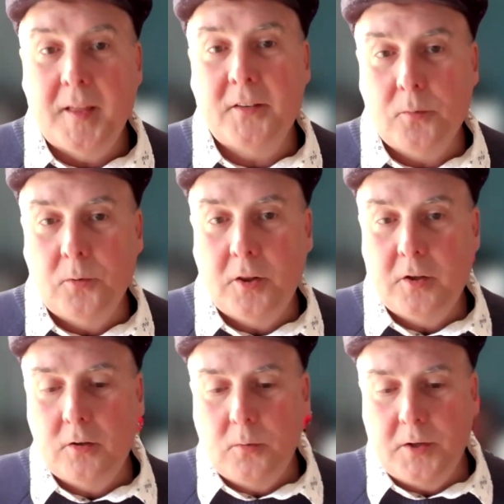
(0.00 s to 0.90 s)
That's a really
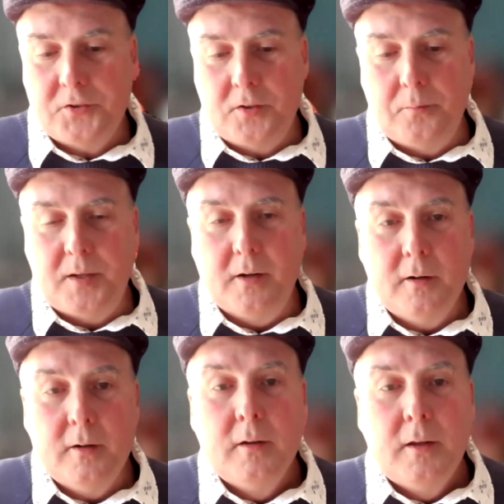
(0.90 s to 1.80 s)
good question,
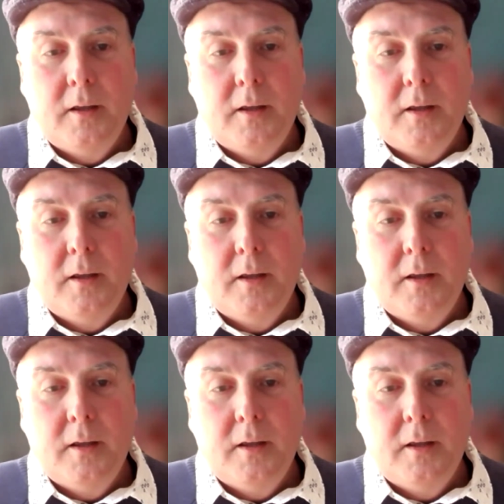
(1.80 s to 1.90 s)
Peter.